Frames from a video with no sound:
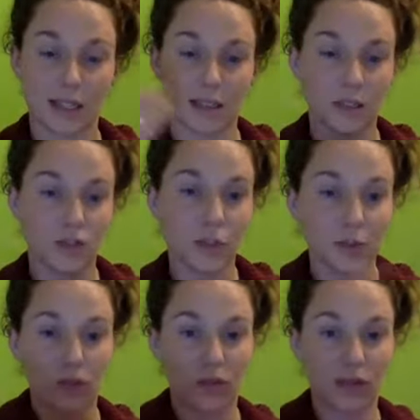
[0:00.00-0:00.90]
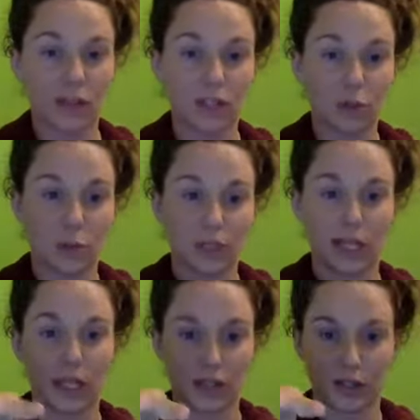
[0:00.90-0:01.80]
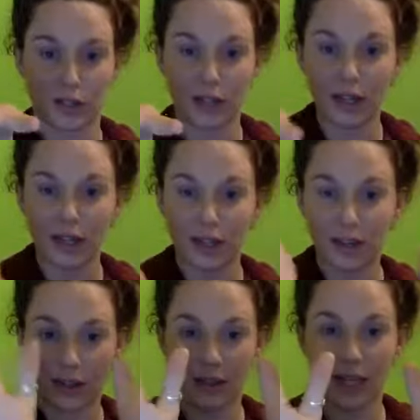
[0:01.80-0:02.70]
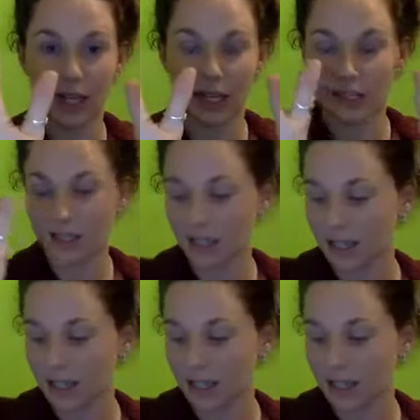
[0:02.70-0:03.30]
that strips off our natural protection of our hands,